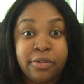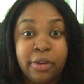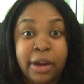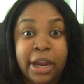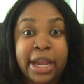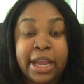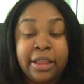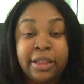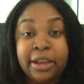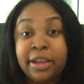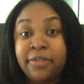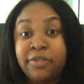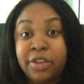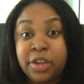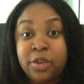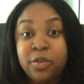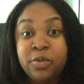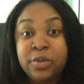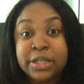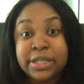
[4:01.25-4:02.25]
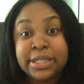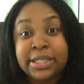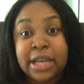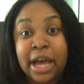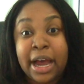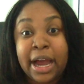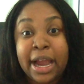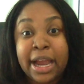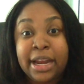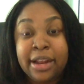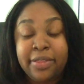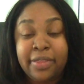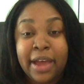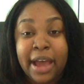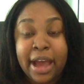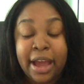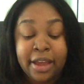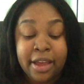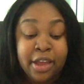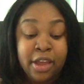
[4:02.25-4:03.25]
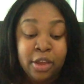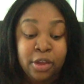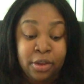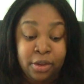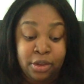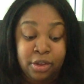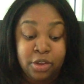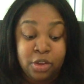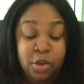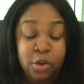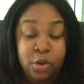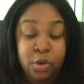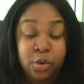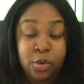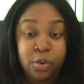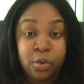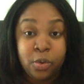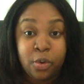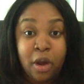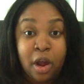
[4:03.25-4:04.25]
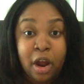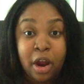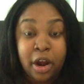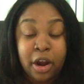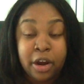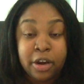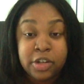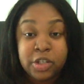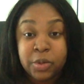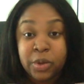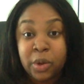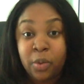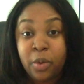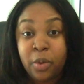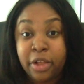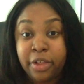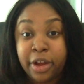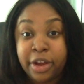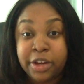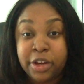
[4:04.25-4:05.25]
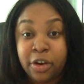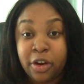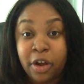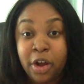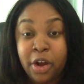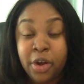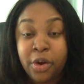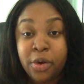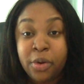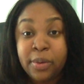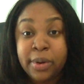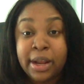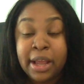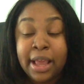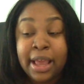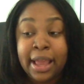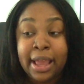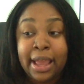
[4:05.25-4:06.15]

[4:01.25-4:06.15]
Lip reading: right? Like if you decide that you are doing well on your own,